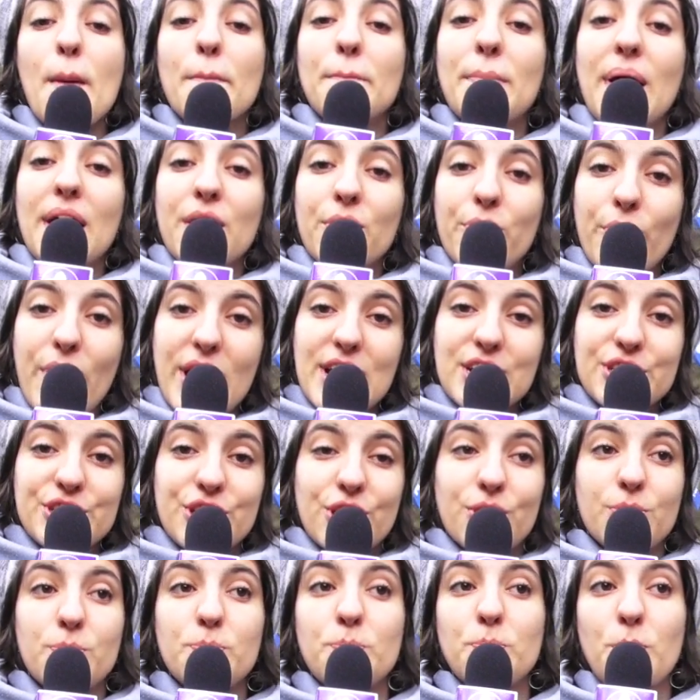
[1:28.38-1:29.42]

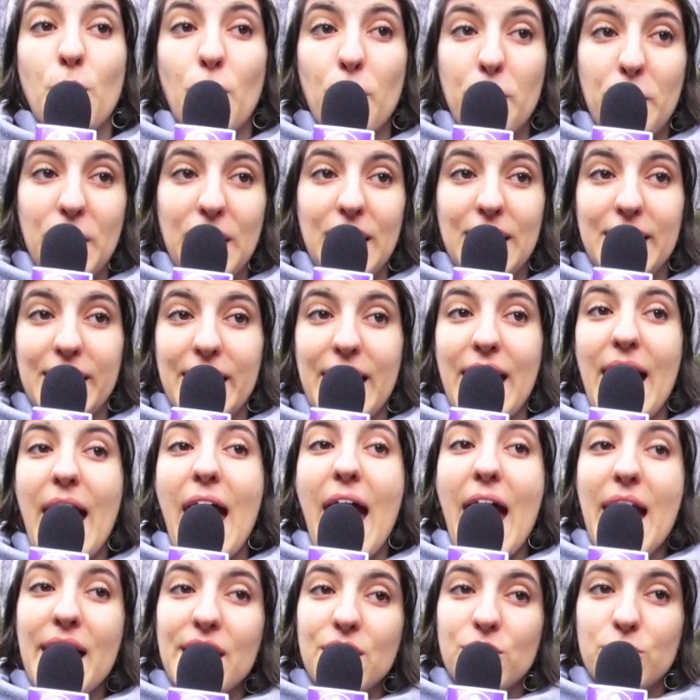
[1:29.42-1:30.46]
Migration, mobility,
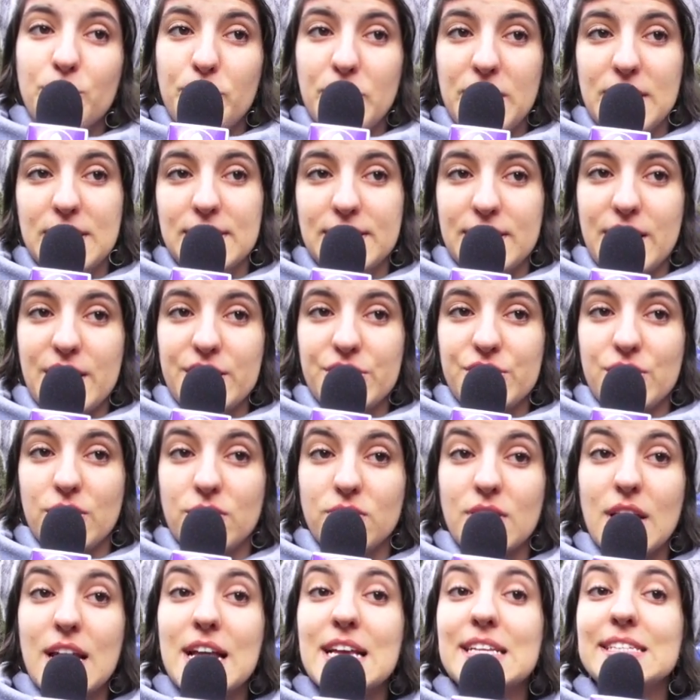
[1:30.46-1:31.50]
and
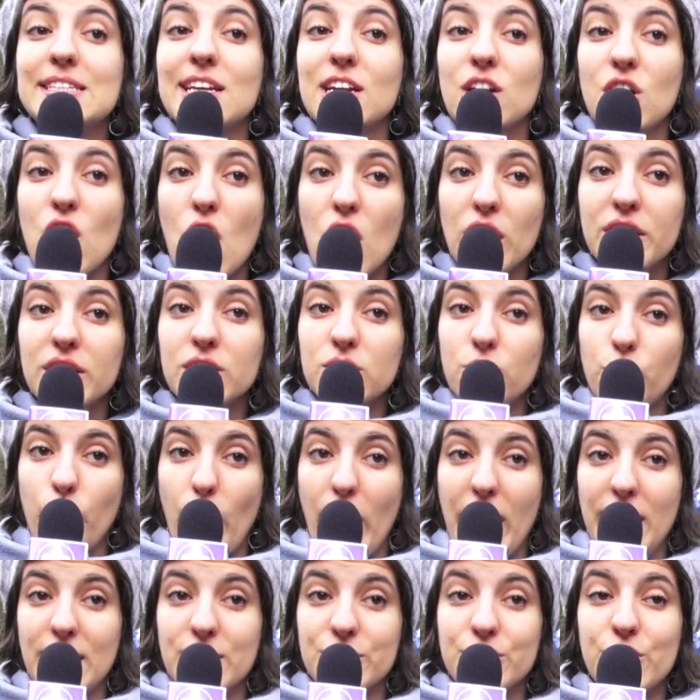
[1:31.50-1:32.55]
urbanization is another
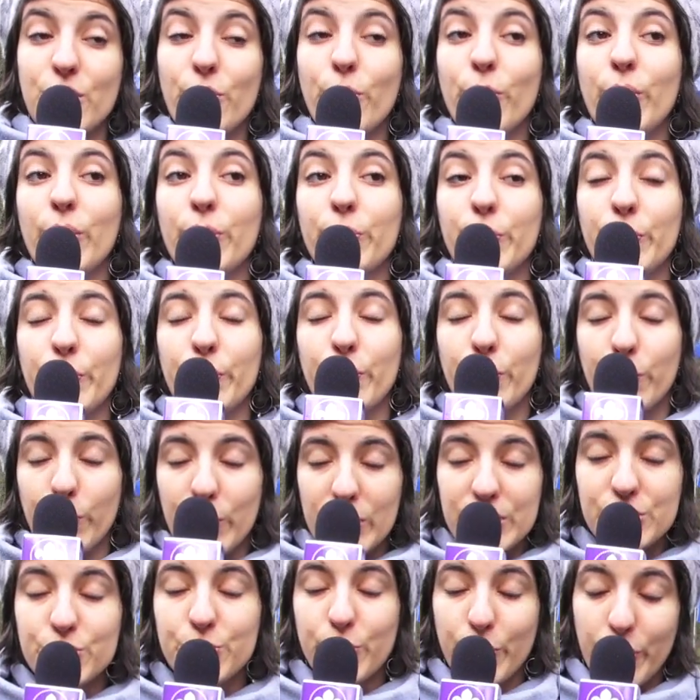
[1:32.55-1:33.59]
trend
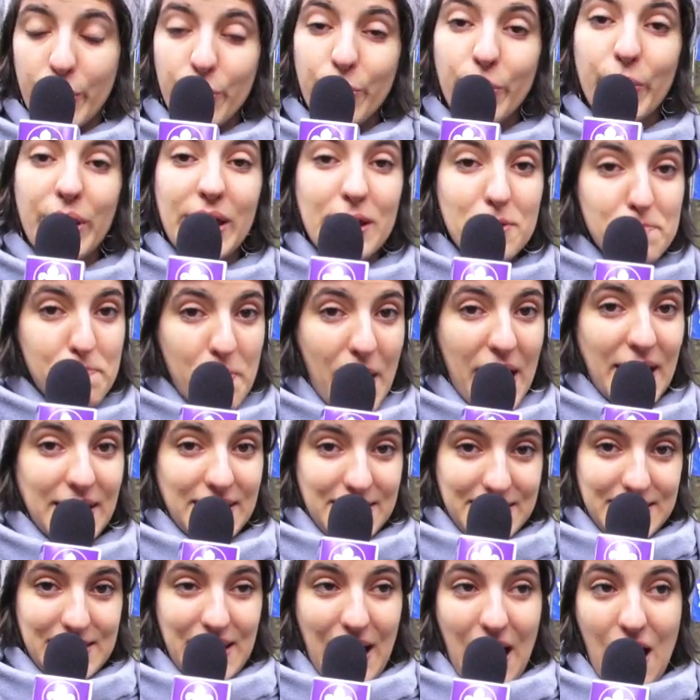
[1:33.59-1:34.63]
which will
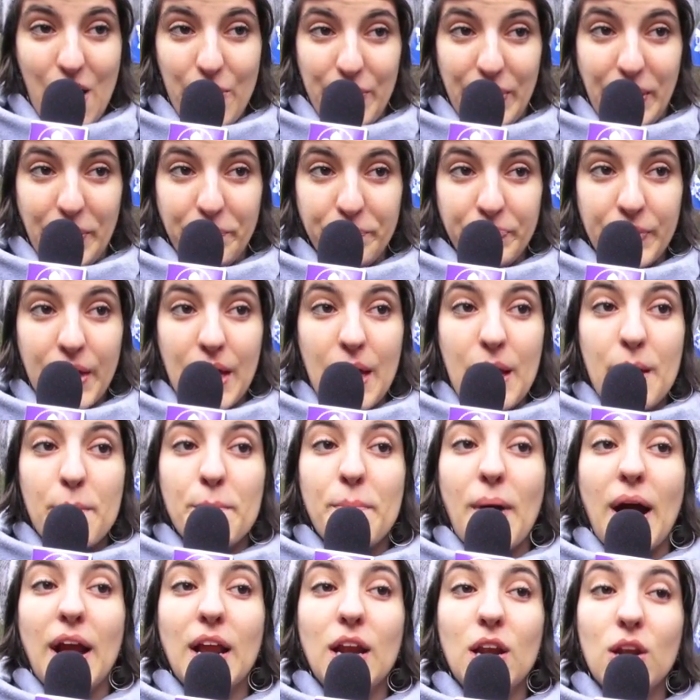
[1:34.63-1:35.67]
impact scouting
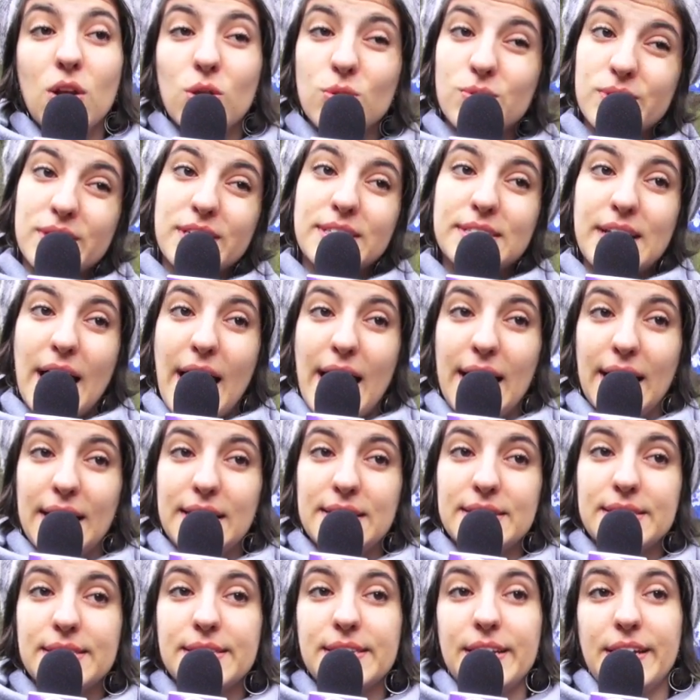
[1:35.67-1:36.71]
by losing
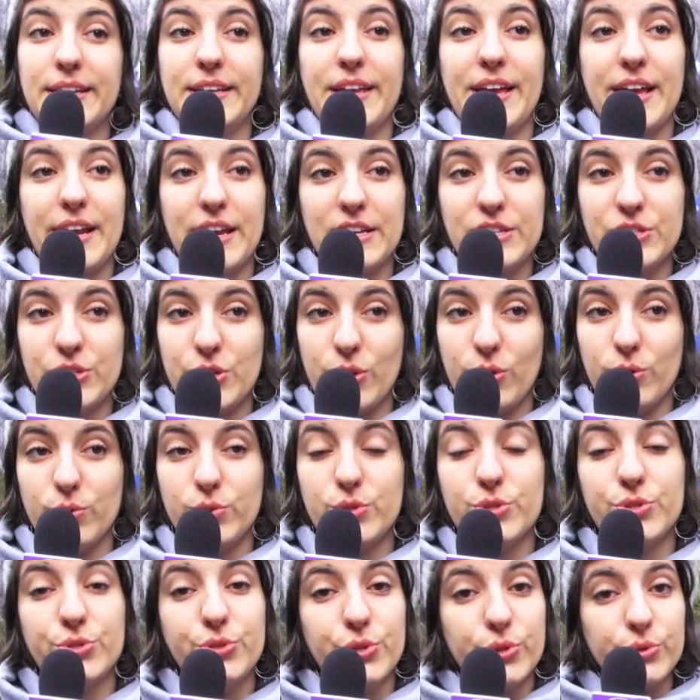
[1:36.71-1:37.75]
talents in the
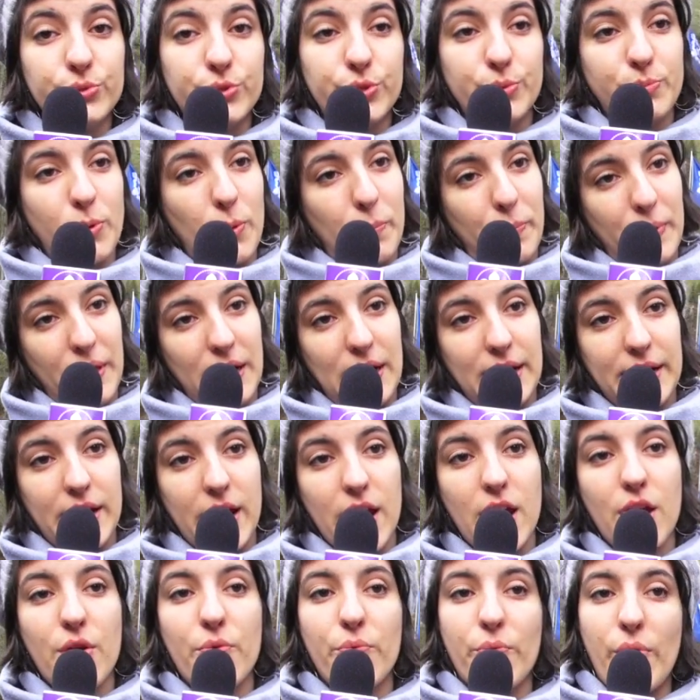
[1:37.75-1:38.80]
NSOs due to
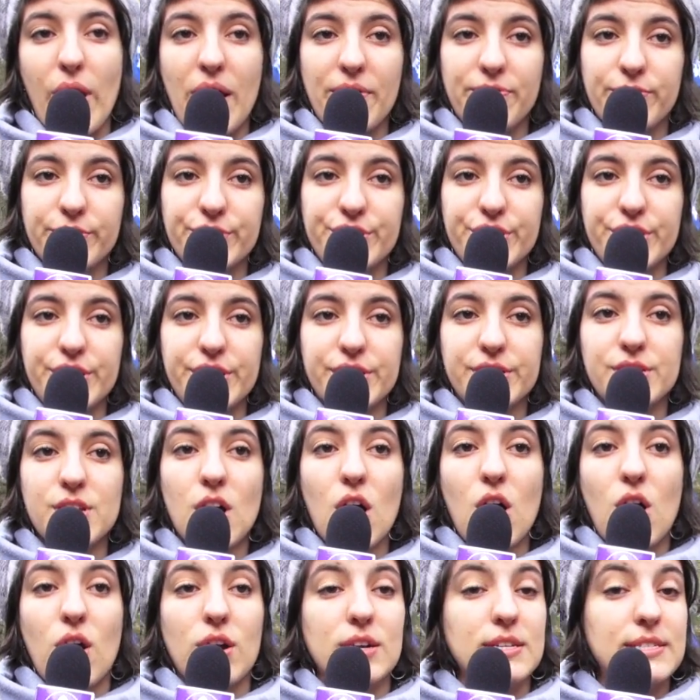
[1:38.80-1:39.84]
mobility, refugees,
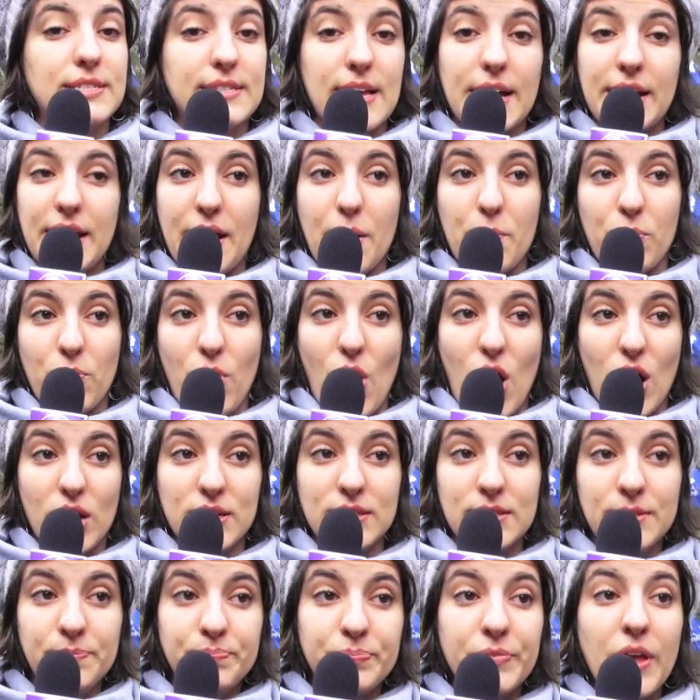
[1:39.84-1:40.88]
or studying abroad,
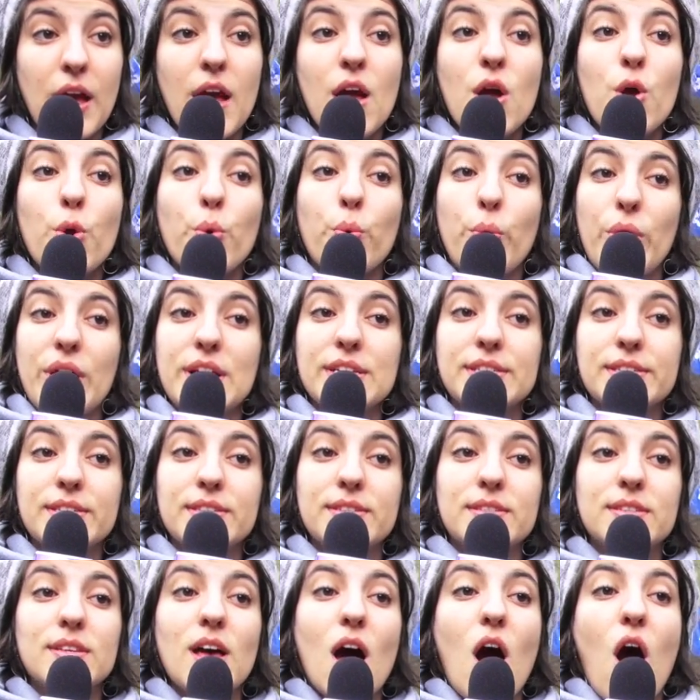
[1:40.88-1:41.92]

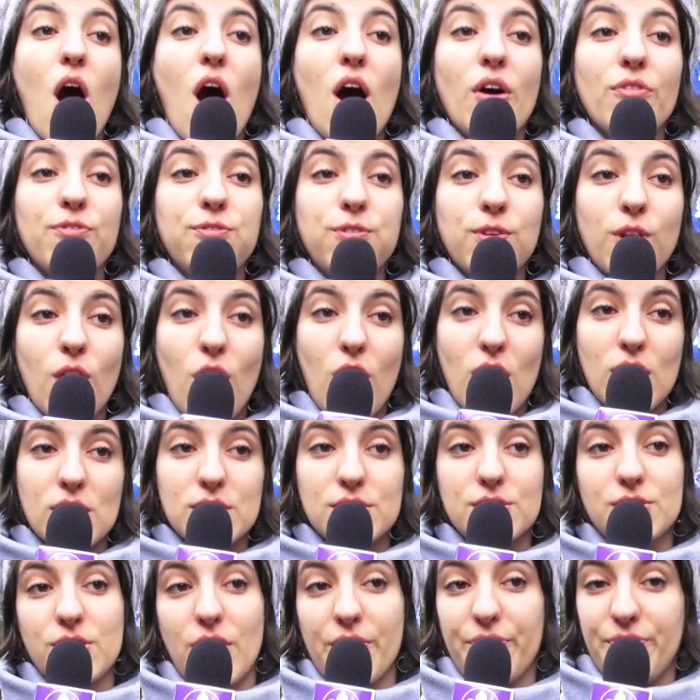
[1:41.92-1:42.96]
risks of
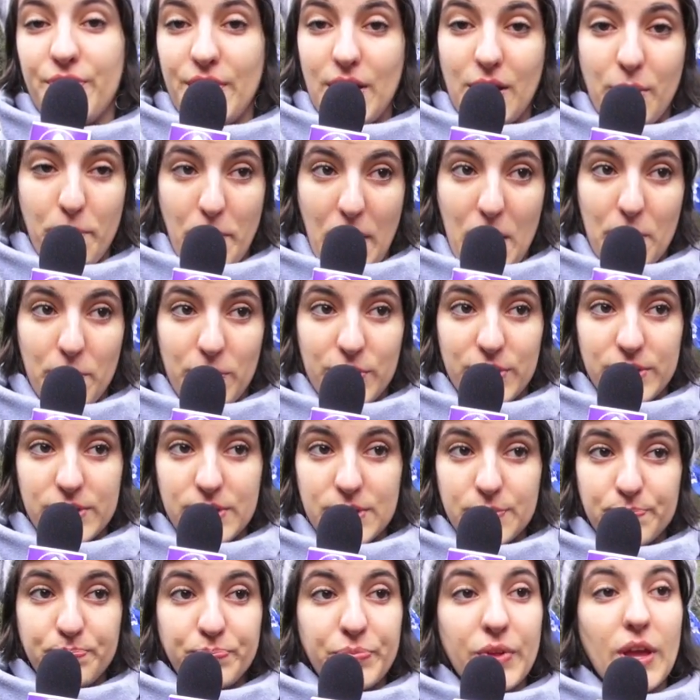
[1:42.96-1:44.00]
loss of young
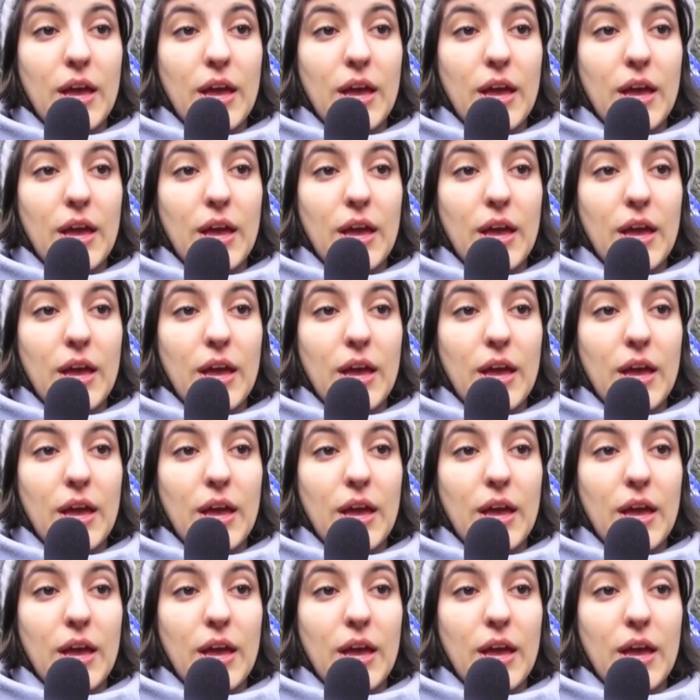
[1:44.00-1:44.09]
members,